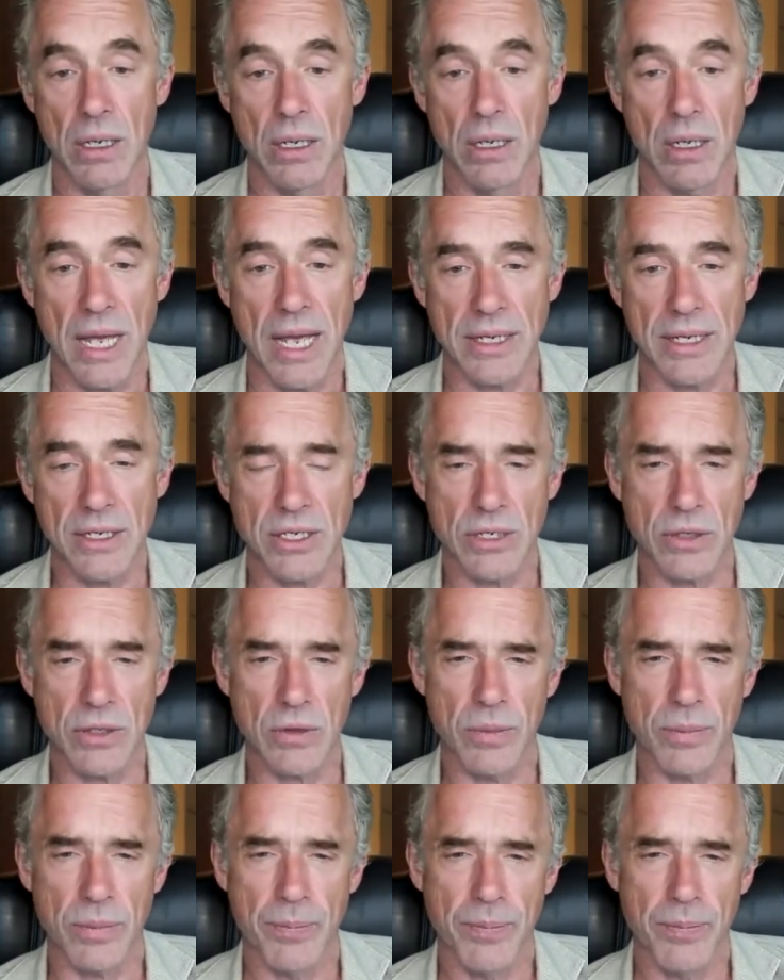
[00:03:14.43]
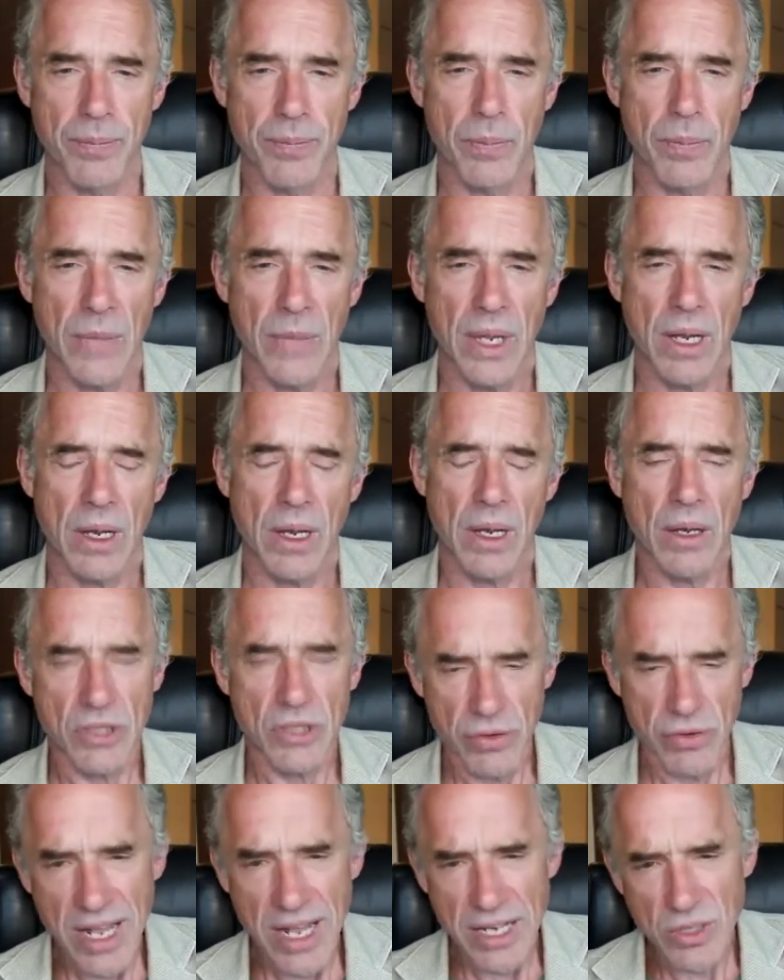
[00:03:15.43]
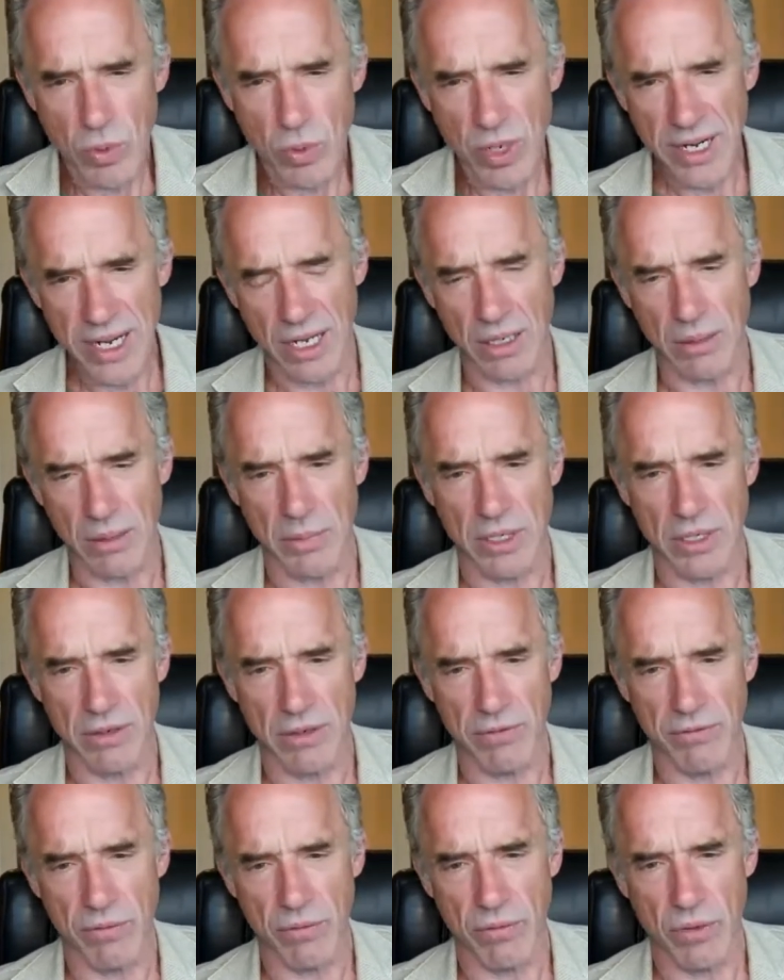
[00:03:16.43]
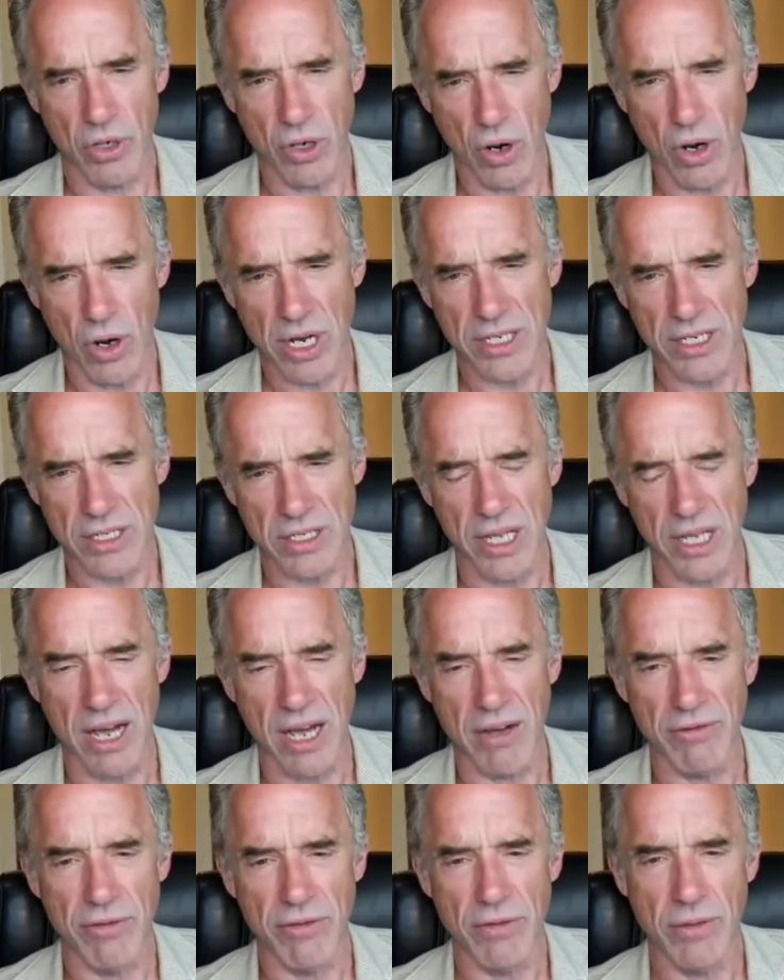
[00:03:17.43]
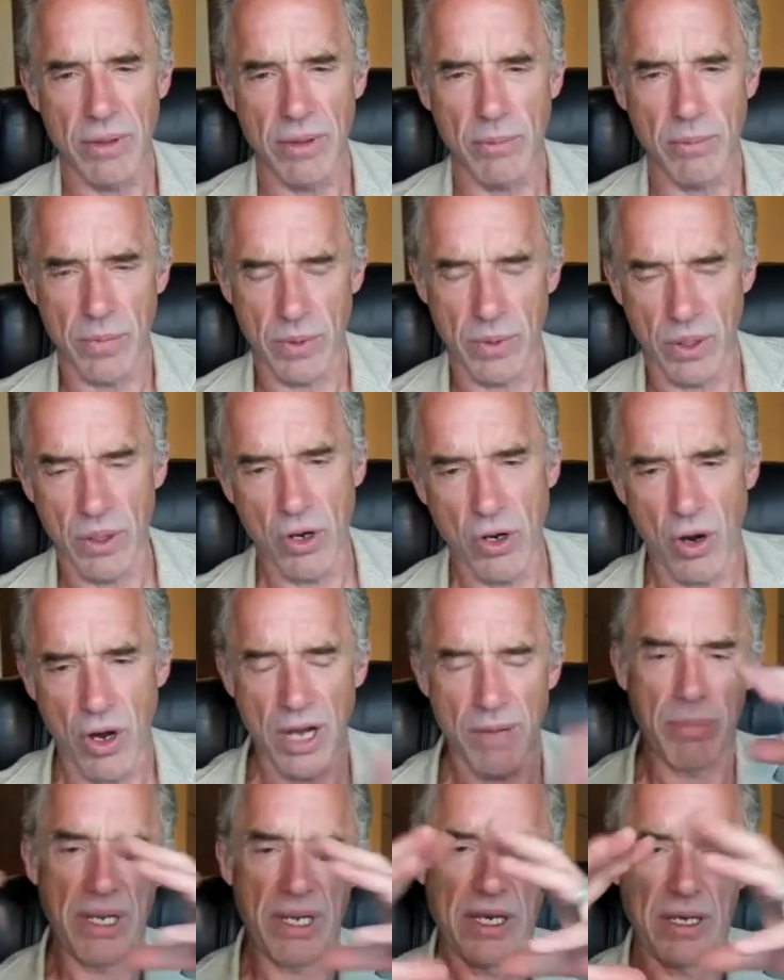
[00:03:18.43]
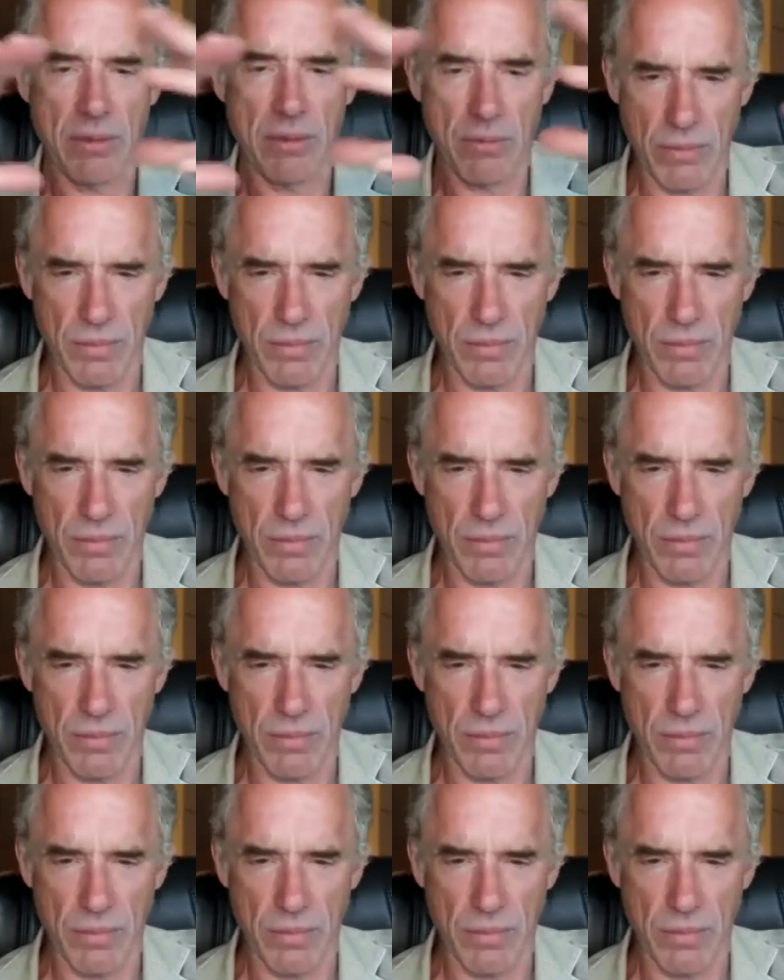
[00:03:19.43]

And so that's one element of God is love. God being